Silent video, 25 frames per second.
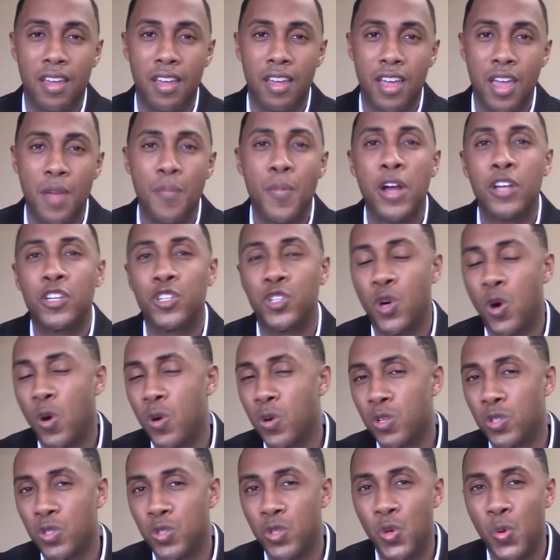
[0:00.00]
In my
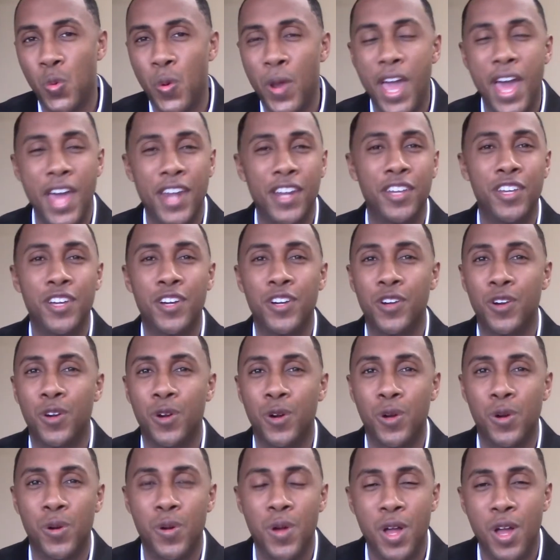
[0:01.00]
charter school, we had a young
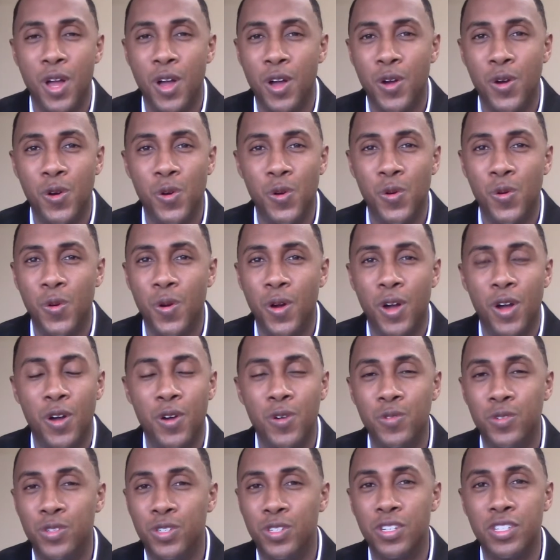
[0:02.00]
girl who
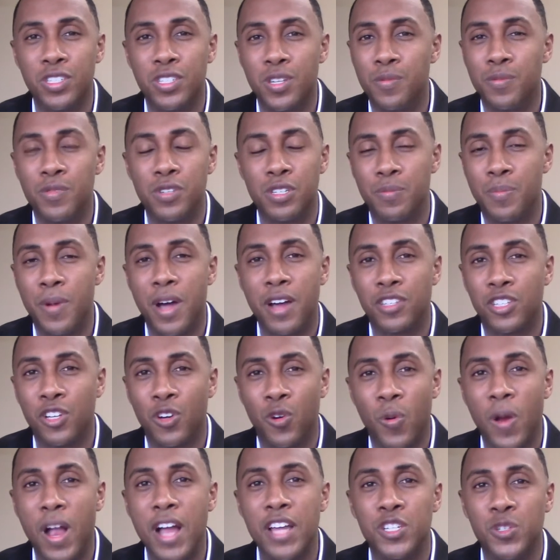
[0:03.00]
just was about to
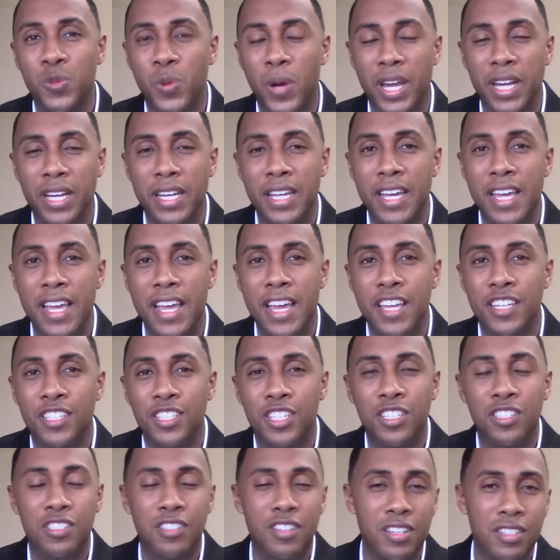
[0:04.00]
graduate,
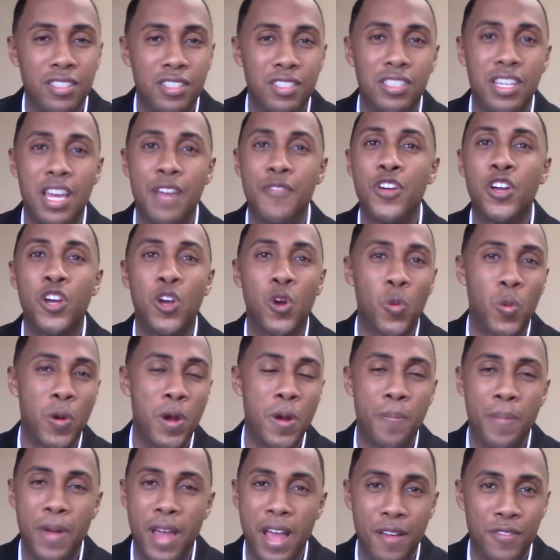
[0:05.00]
She's done 7
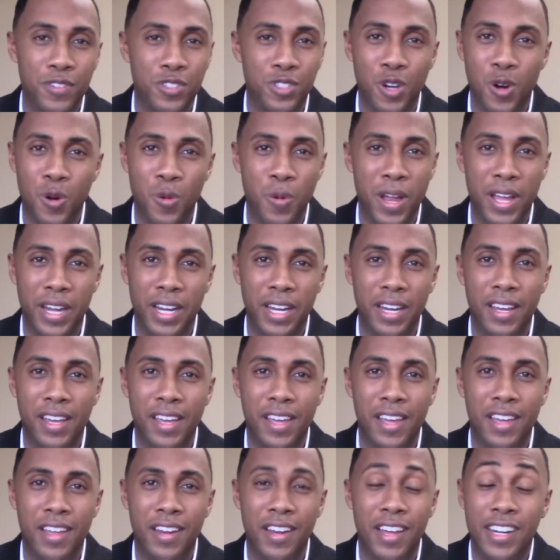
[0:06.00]
career paths already.
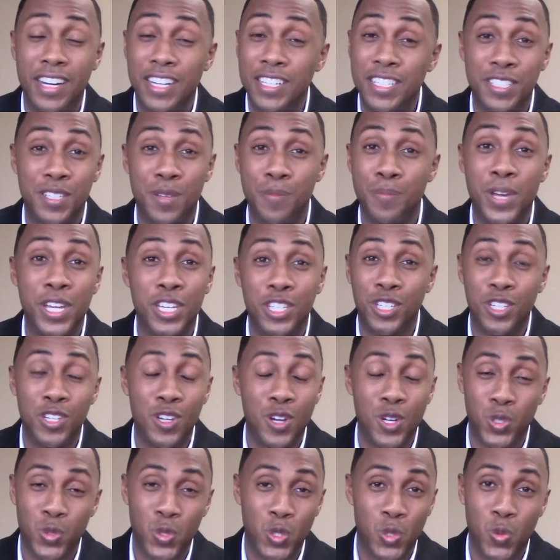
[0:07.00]
Now that doesn't mean
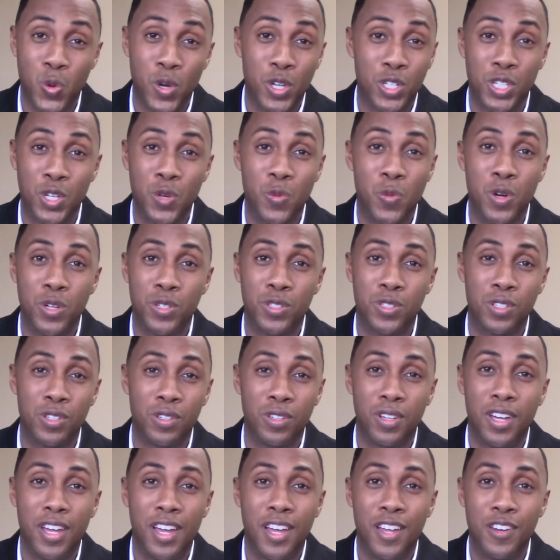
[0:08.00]
knows which one she wants
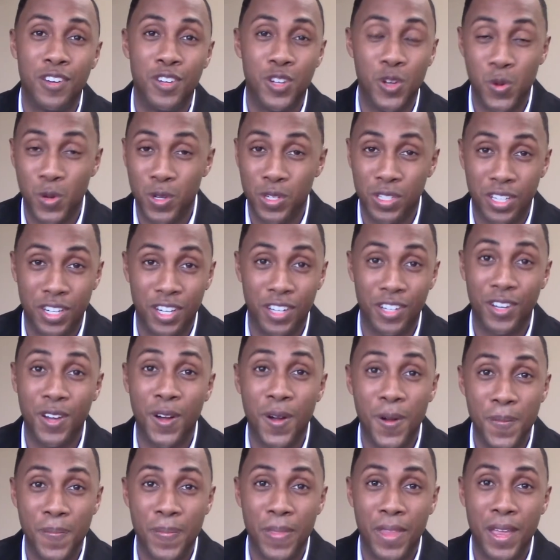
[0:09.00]
to do as an
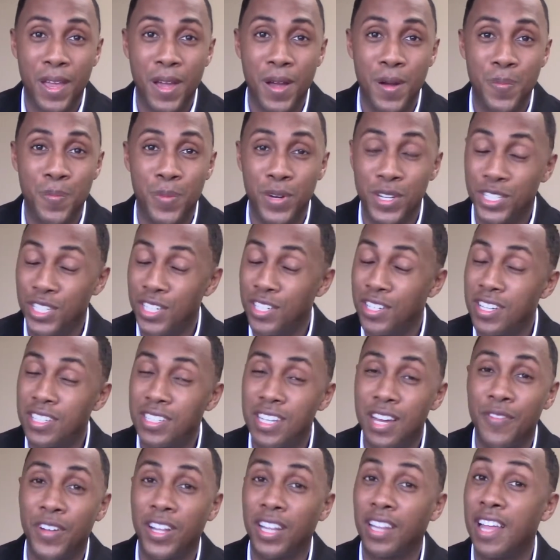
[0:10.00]
adult, but she does
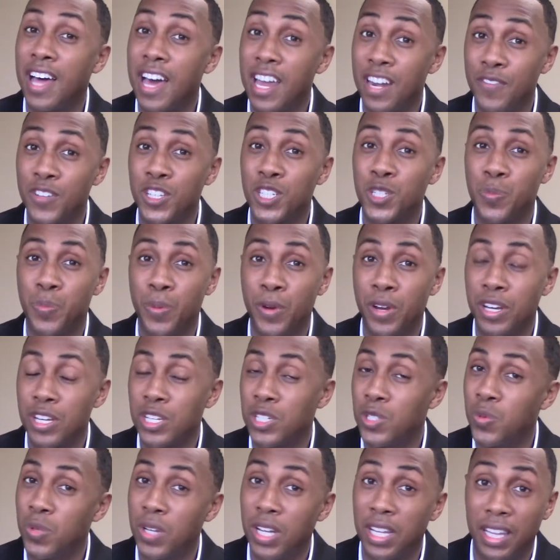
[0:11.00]
have a lot of
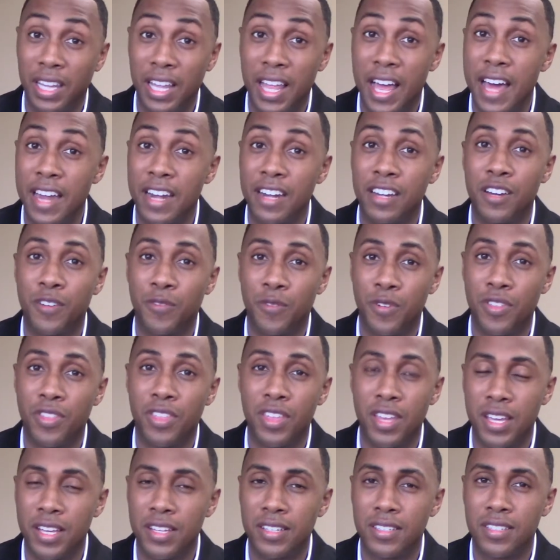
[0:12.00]
experience doing a lot of different
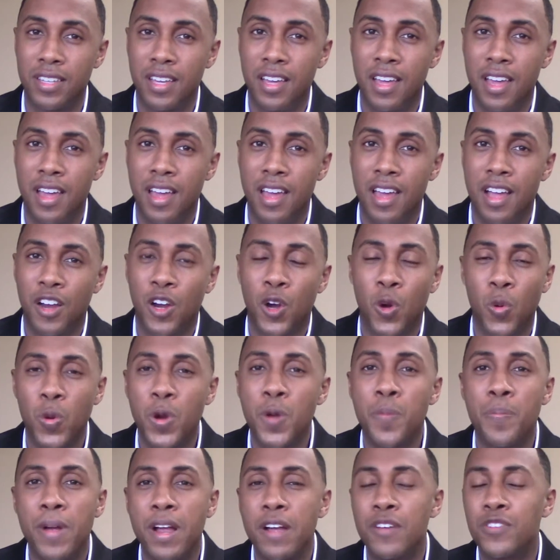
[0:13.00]
things.
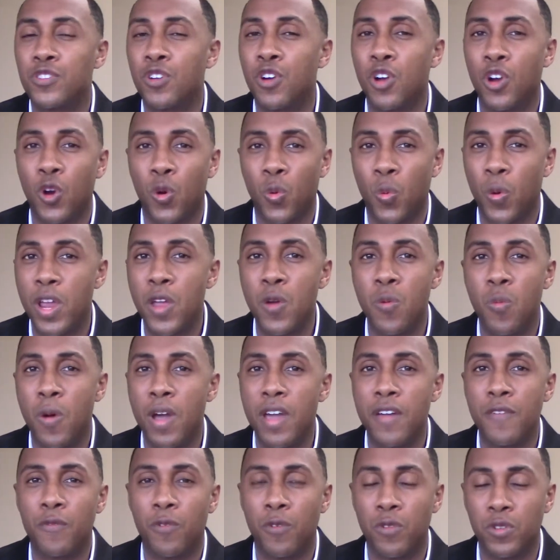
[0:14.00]
Career paths are a great
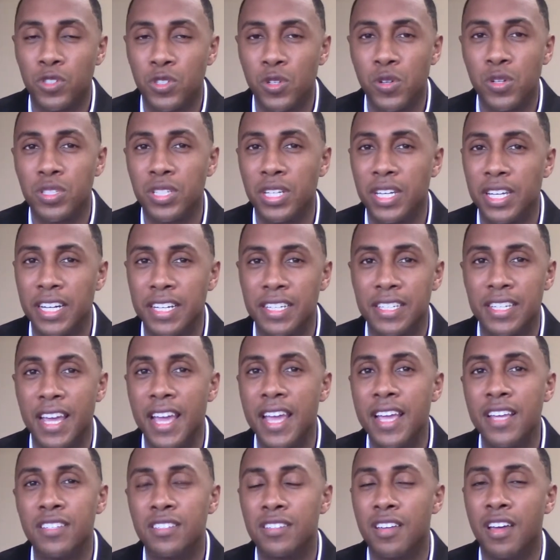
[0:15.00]
way for students to get a
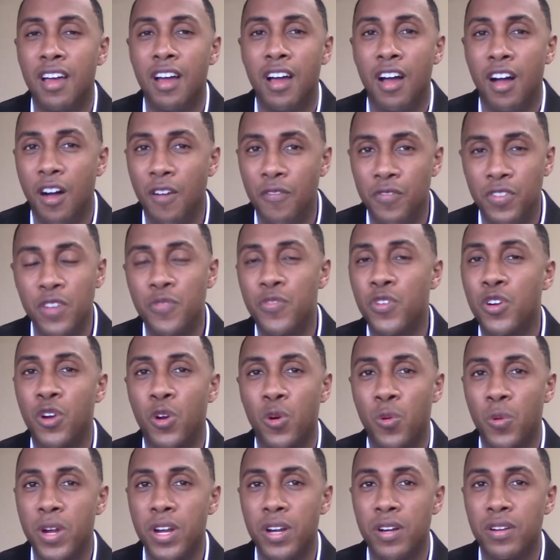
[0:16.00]
taste of different
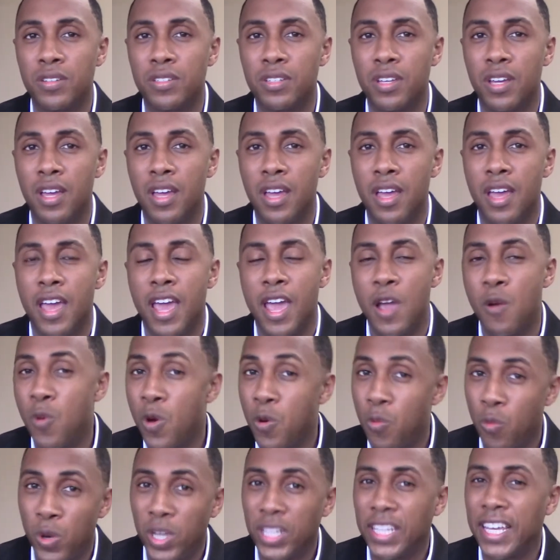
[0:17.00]
careers. And
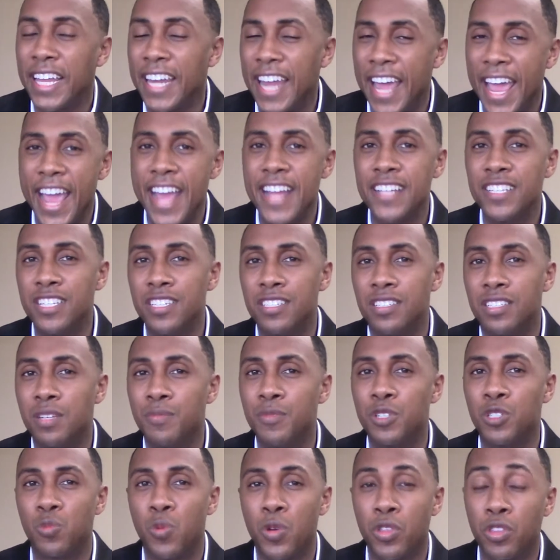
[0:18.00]
what really enhances them
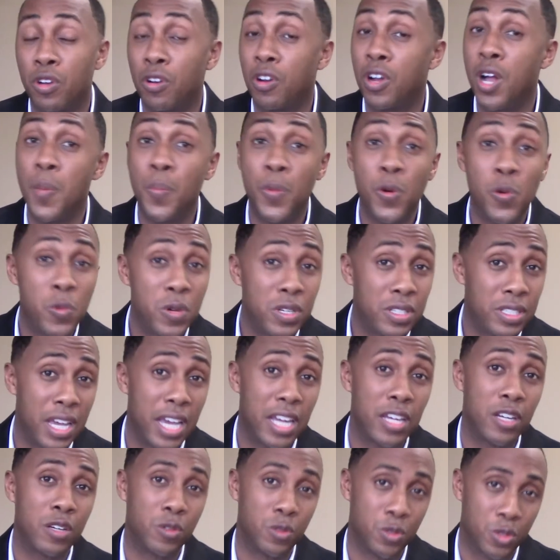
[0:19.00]
is when they're coupled with
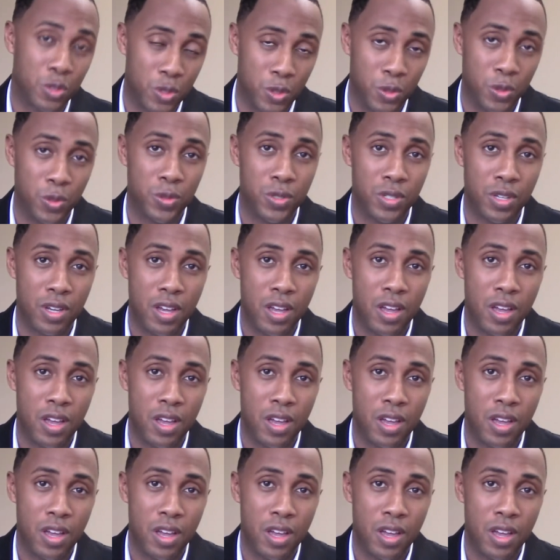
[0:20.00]
technical schools.